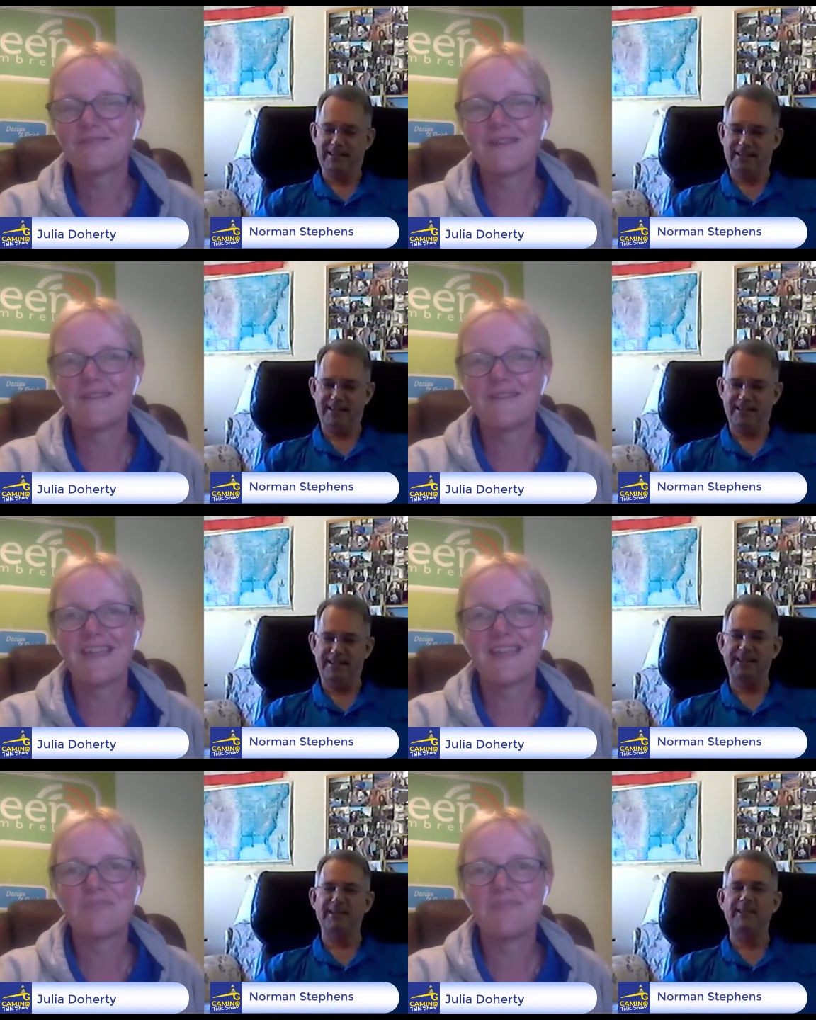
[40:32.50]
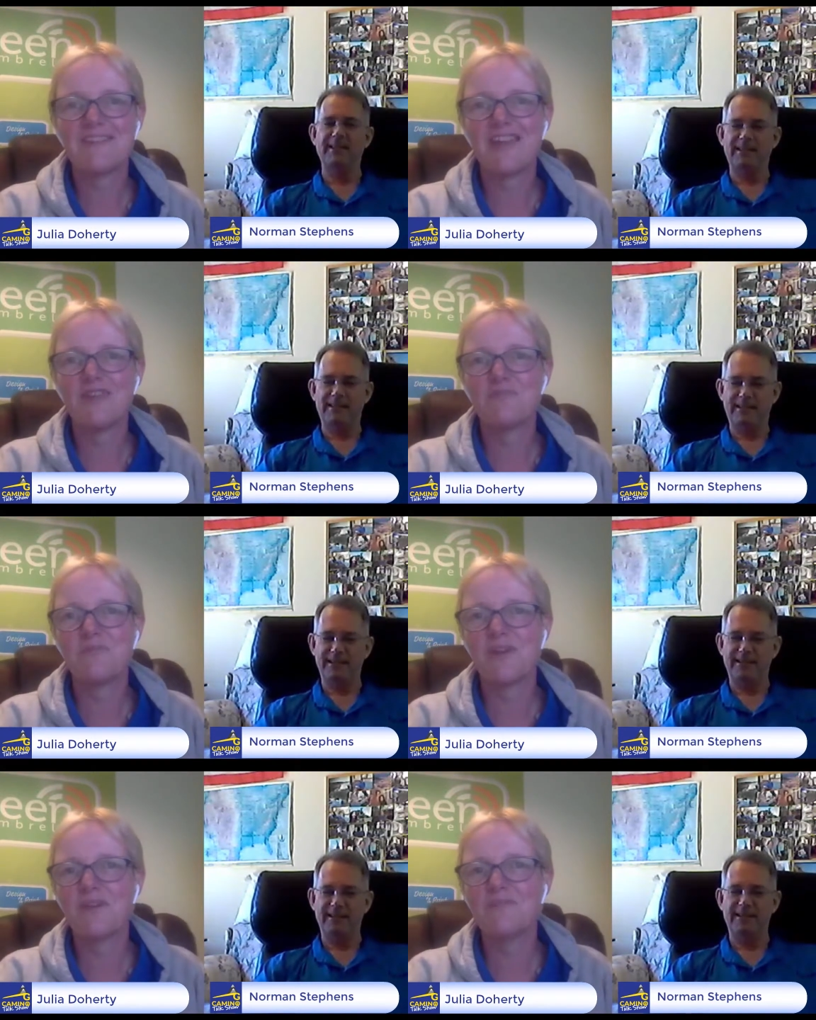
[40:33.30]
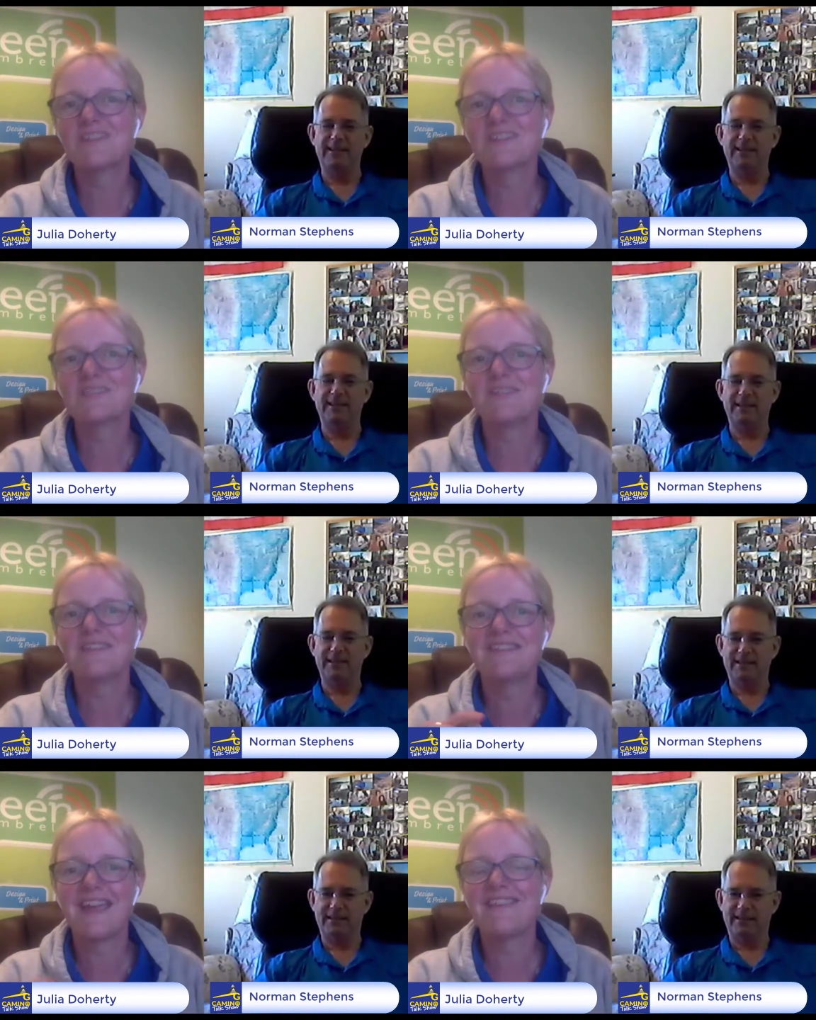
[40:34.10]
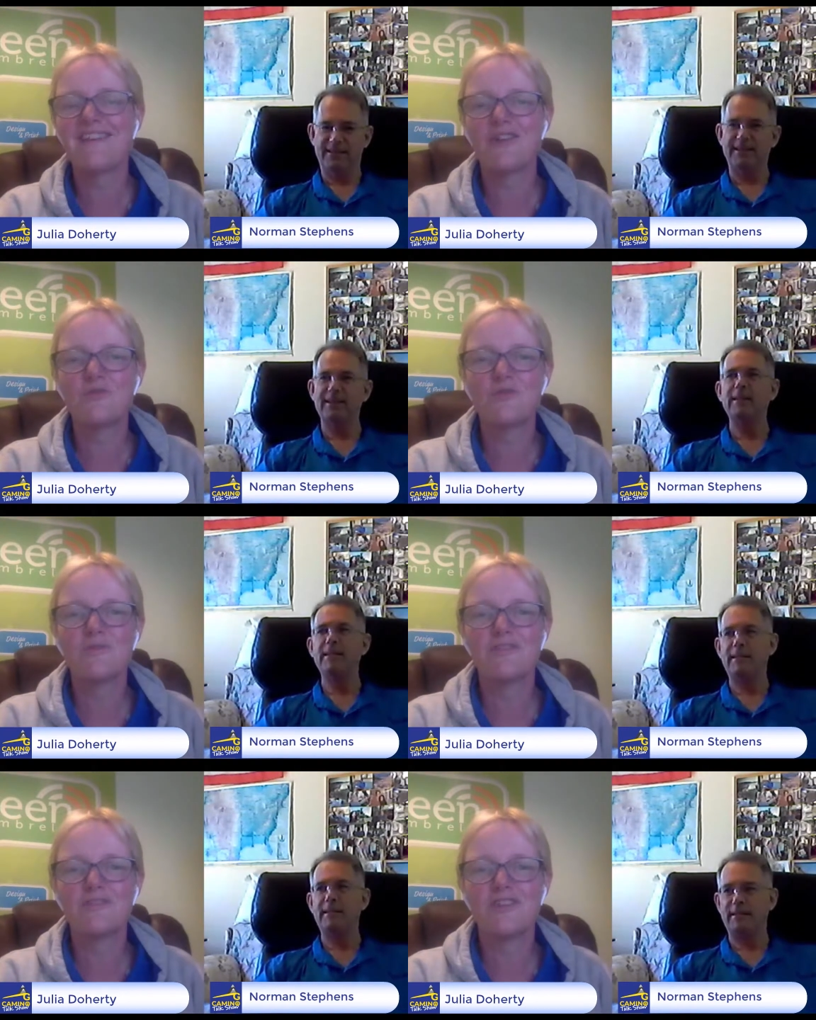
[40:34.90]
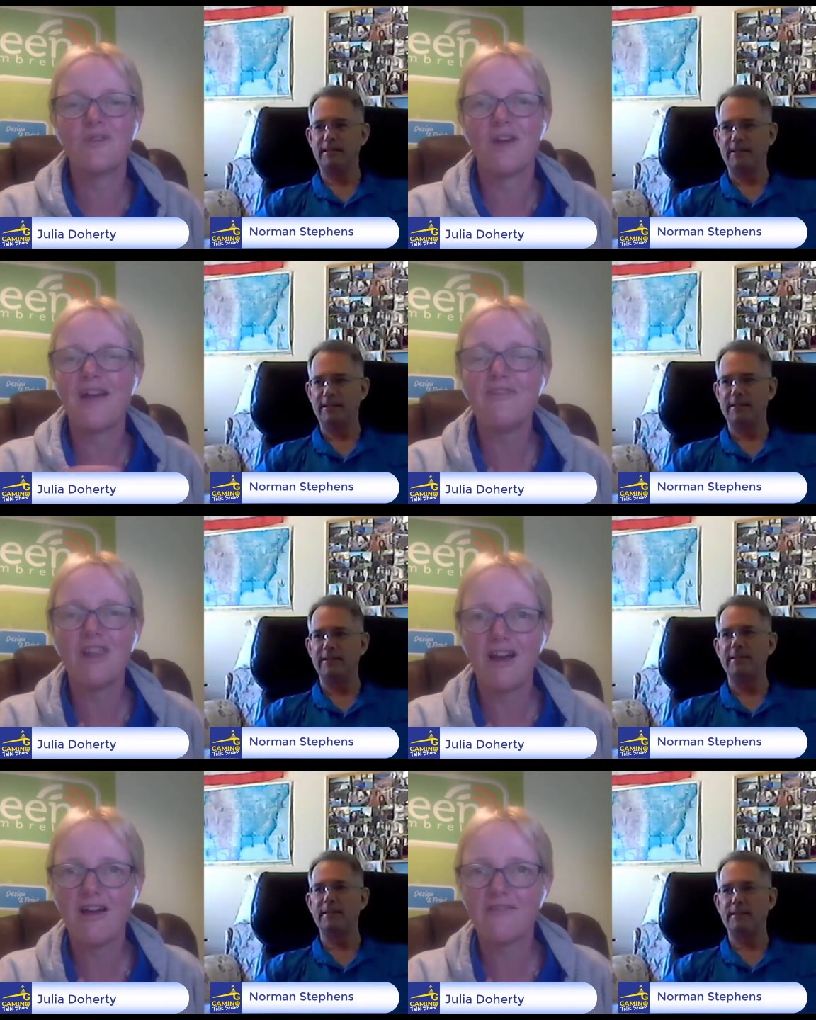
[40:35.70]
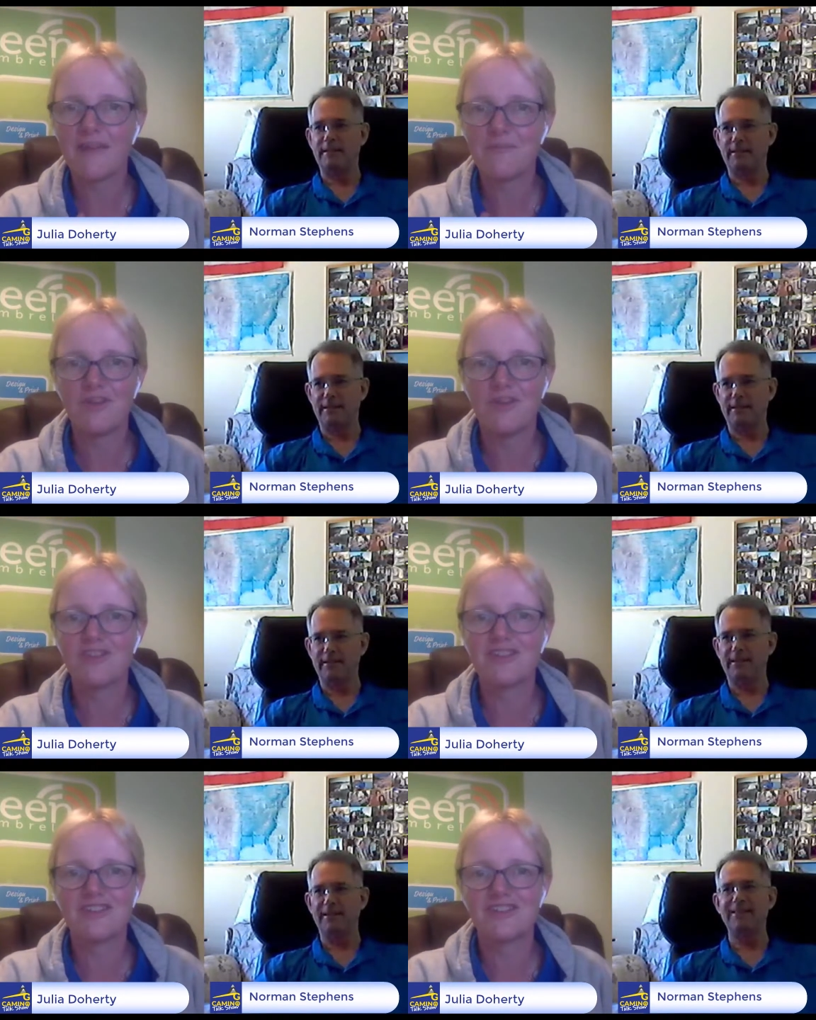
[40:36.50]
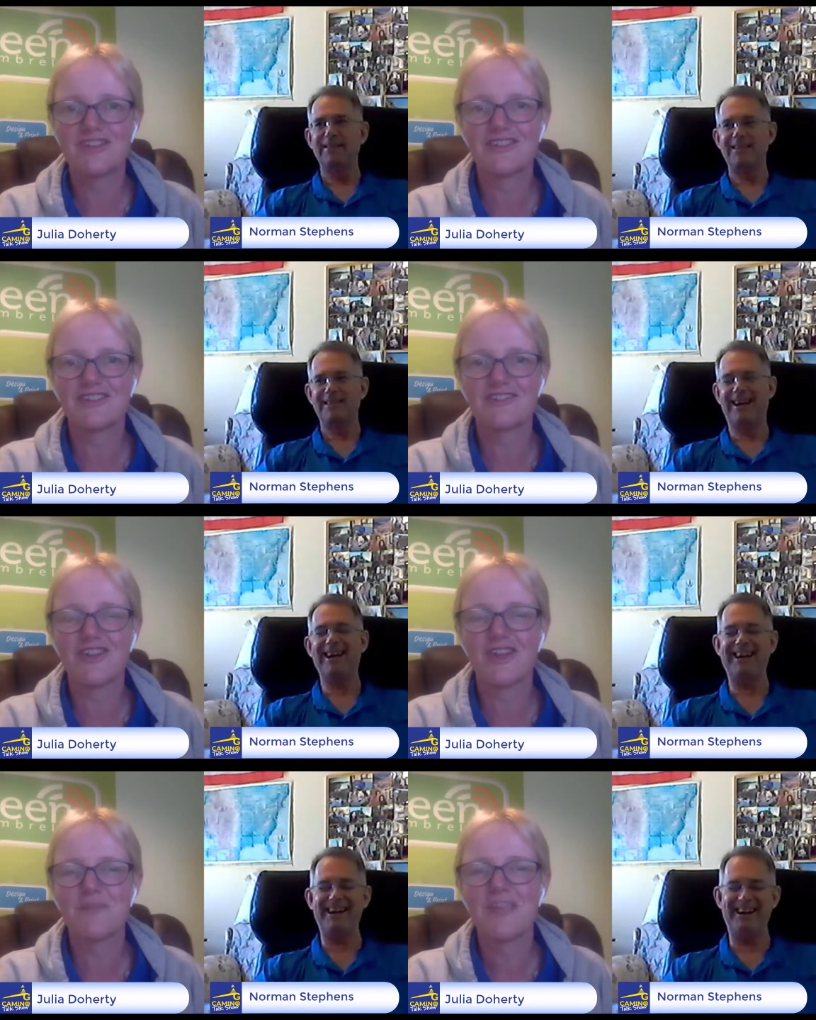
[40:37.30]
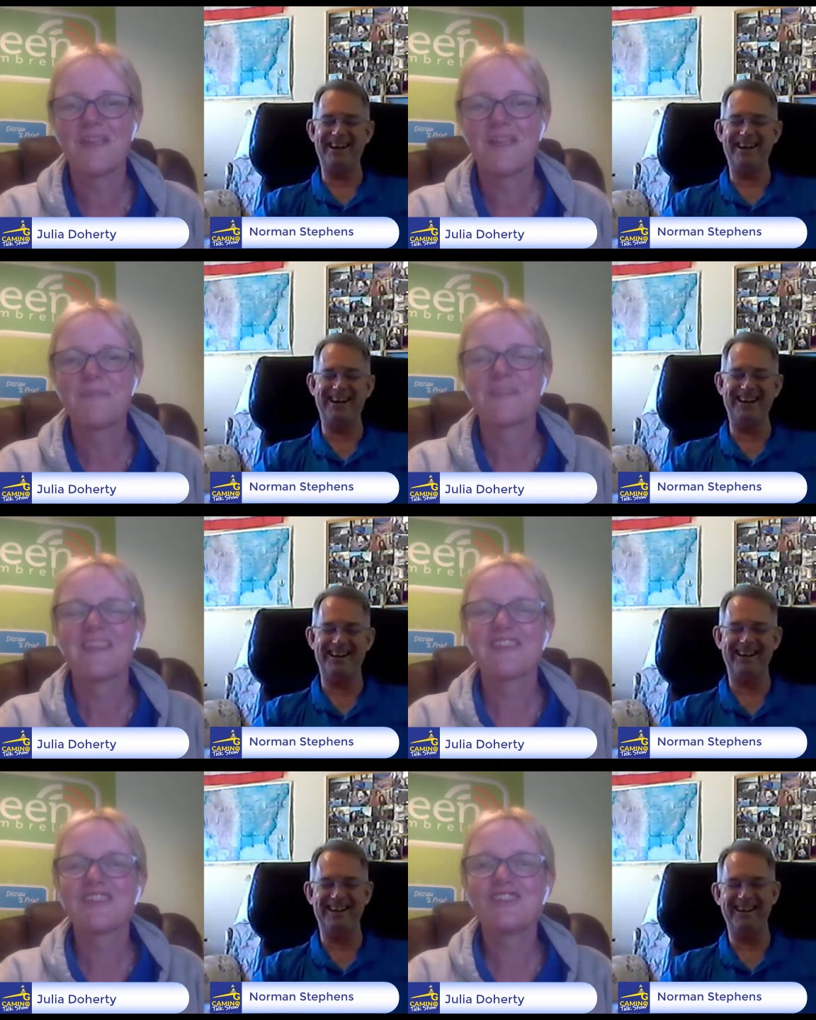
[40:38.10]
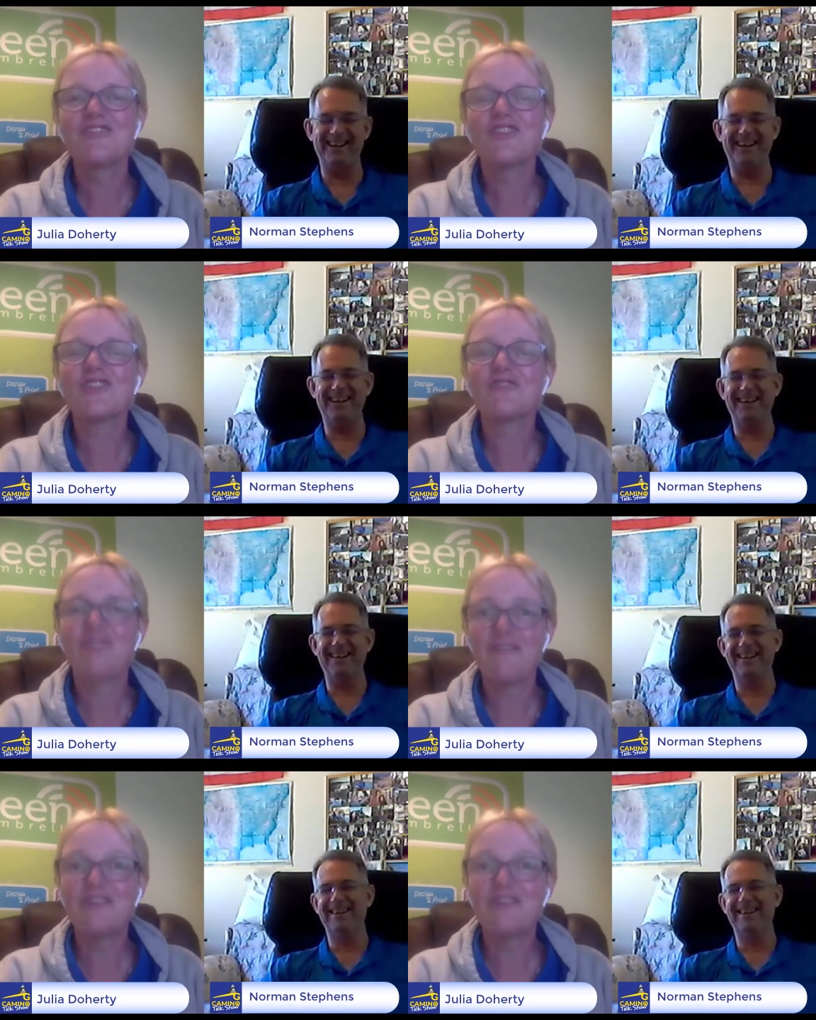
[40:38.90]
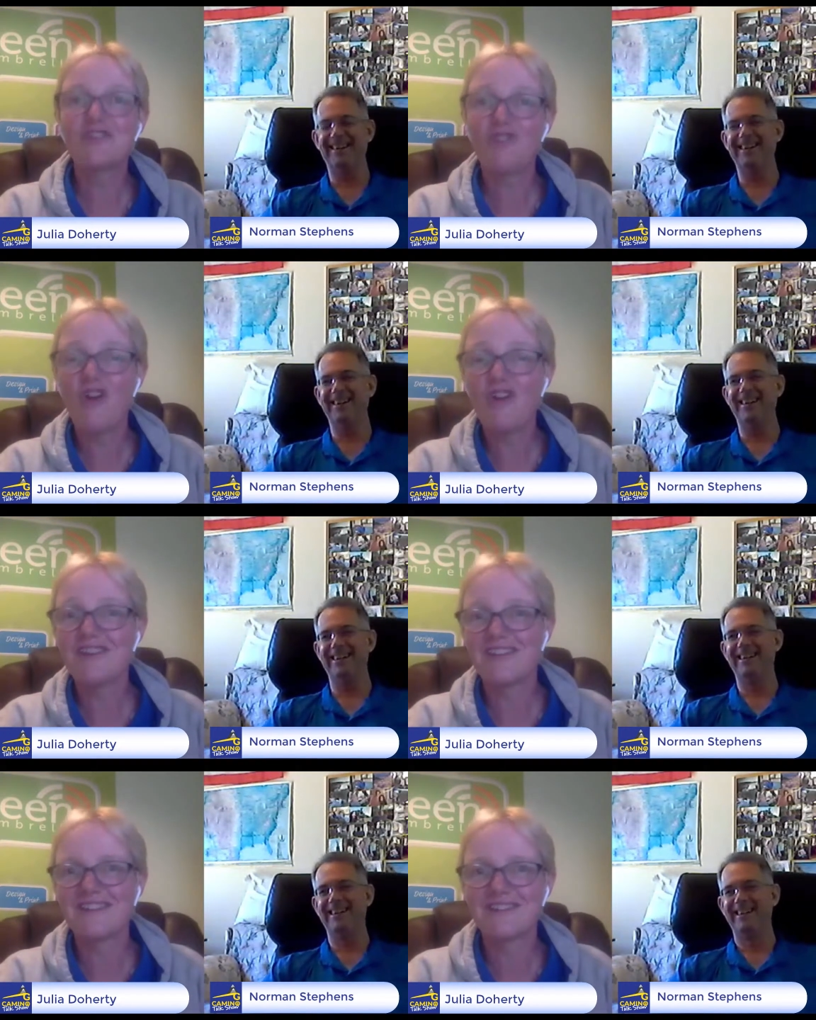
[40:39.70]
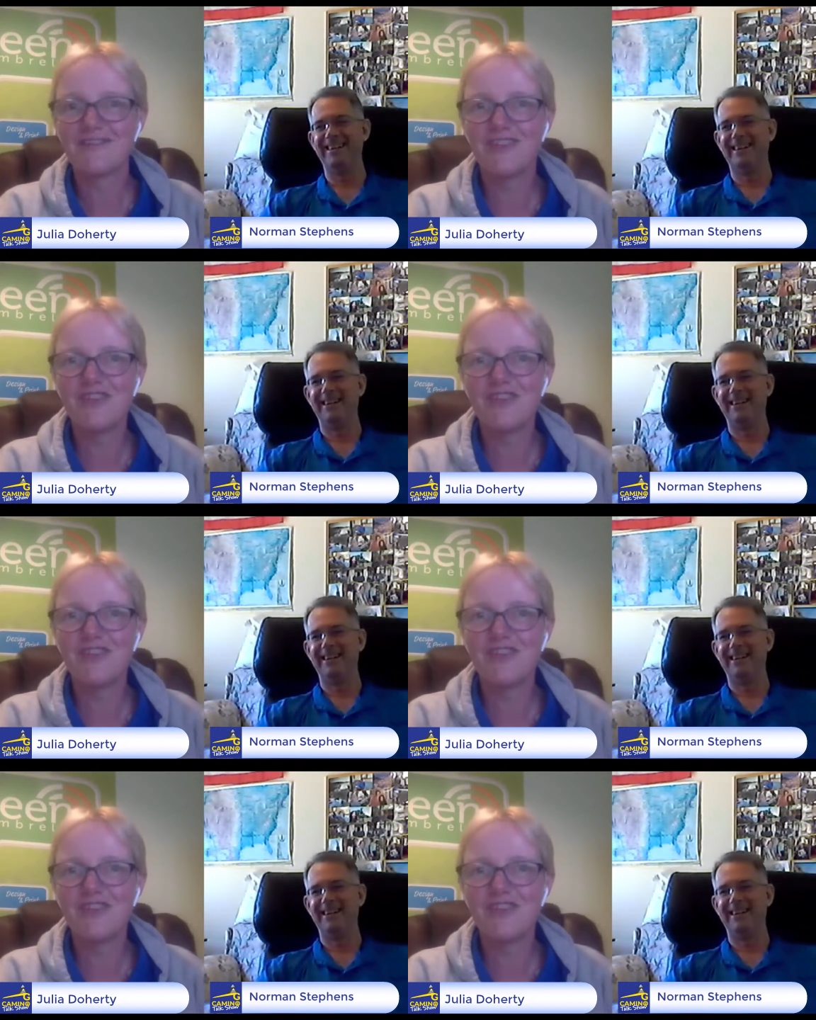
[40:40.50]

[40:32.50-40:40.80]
Speaker 1: throughout their Camino. But I must admit, the day that I walked with you, I haven't laughed that much in such a long time because you've got a very dry sense of